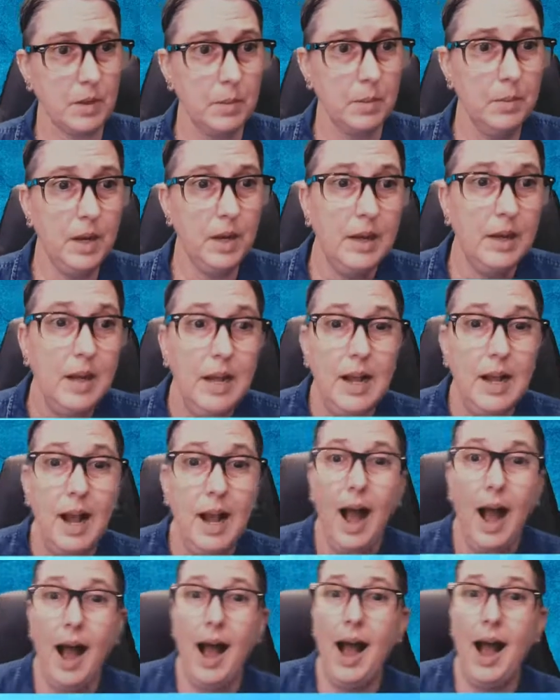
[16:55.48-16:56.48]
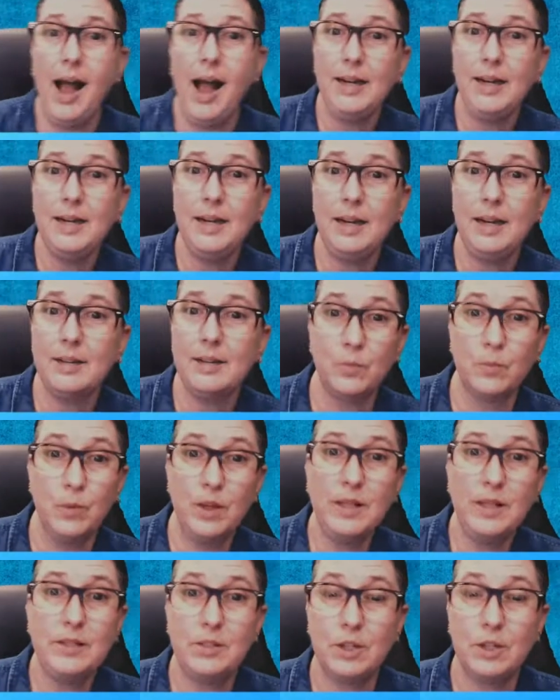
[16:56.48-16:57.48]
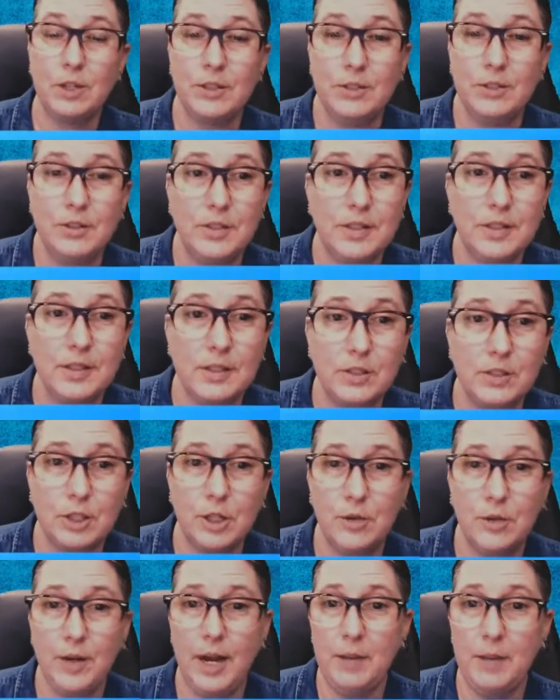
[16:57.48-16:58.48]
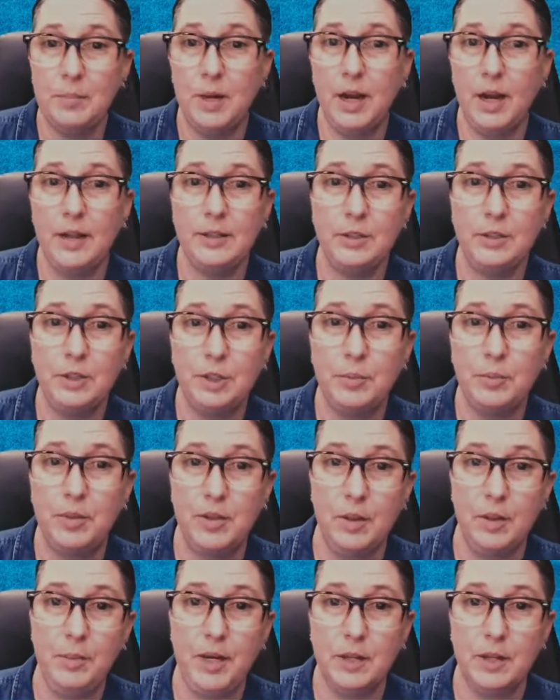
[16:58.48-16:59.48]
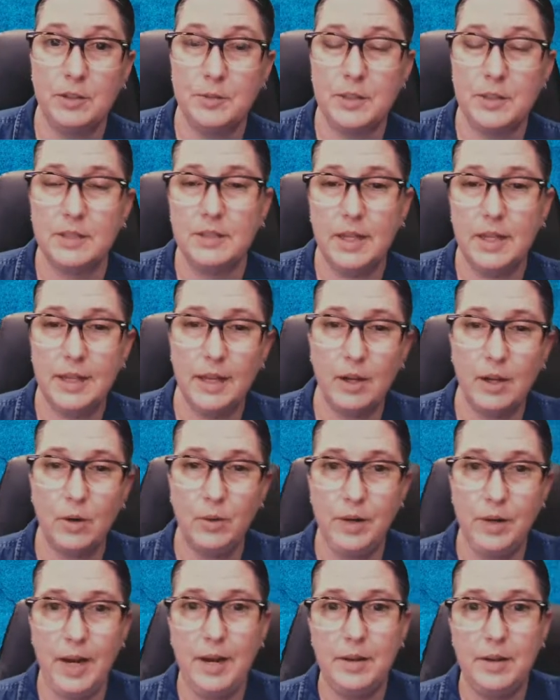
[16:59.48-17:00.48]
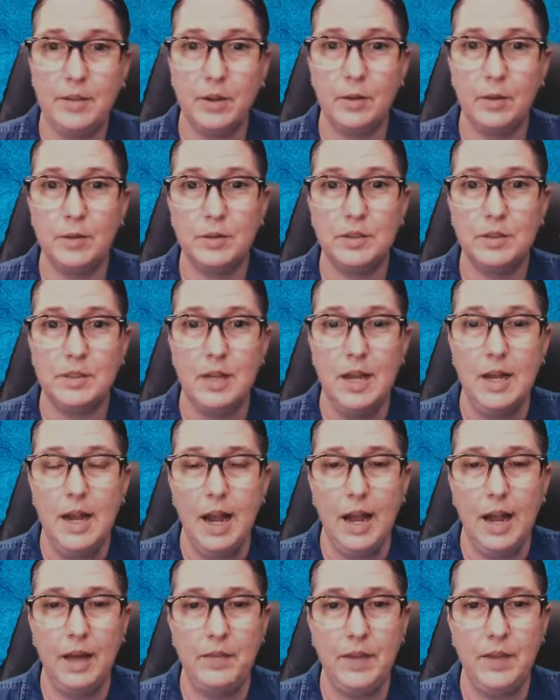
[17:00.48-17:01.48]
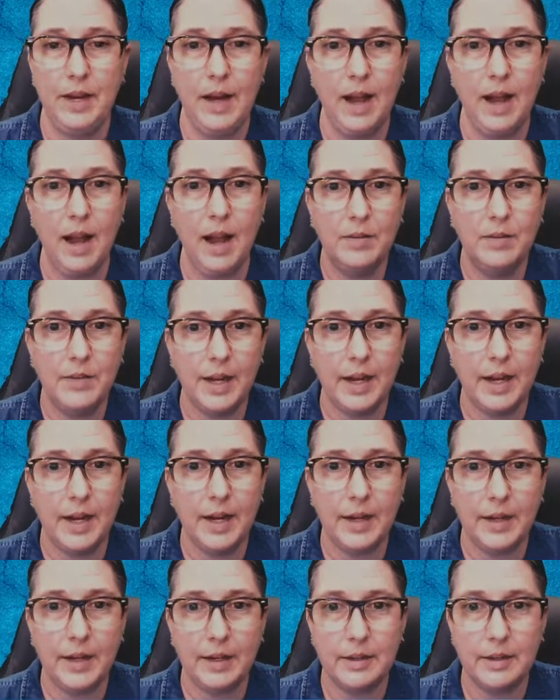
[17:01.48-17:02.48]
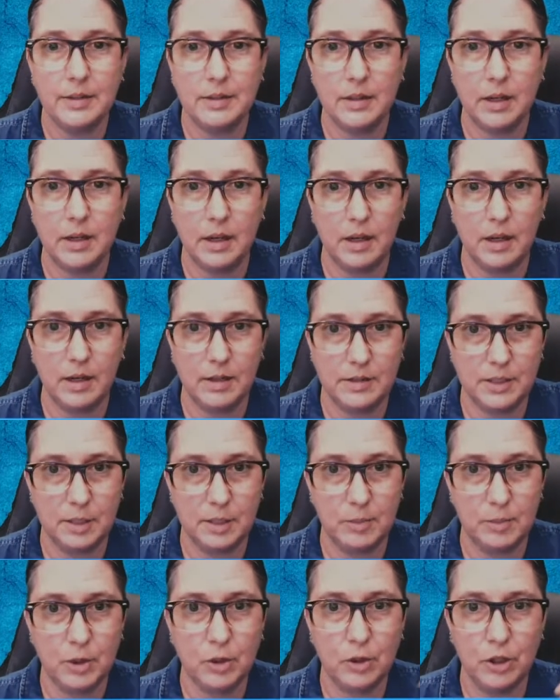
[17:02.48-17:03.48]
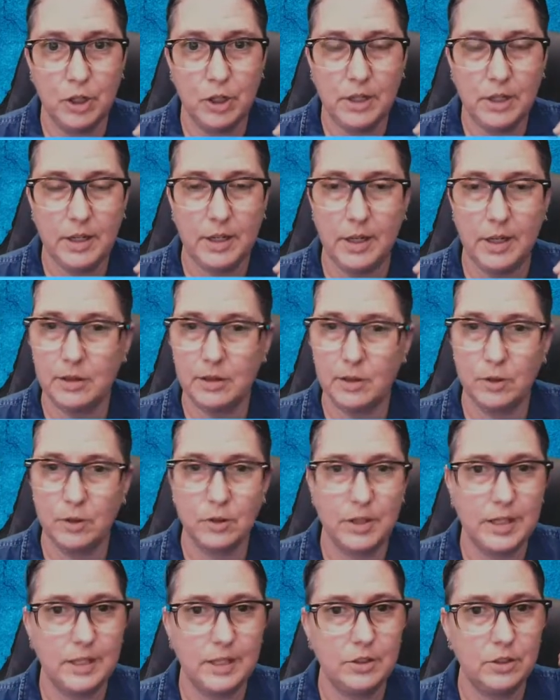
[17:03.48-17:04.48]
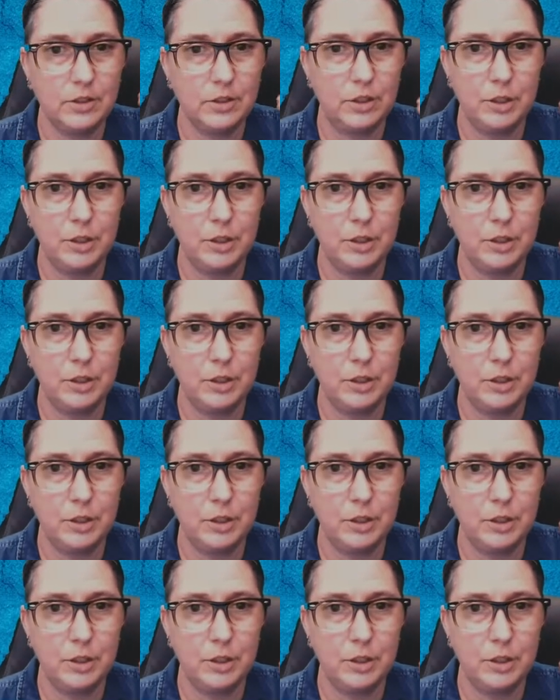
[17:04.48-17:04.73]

But I really started using this to create my YouTube thumbnails, because I can create those and they have a similar look, and I literally can just